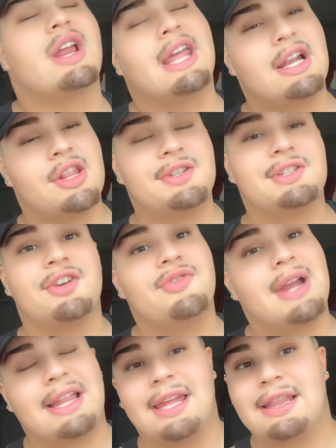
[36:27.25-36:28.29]
to get another
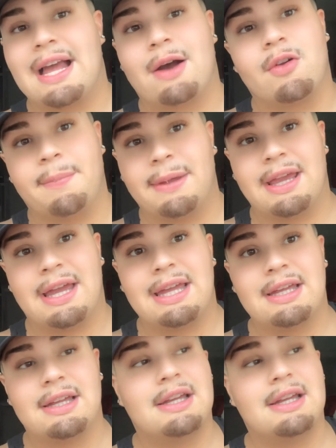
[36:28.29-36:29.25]
surgery, I think that would be it.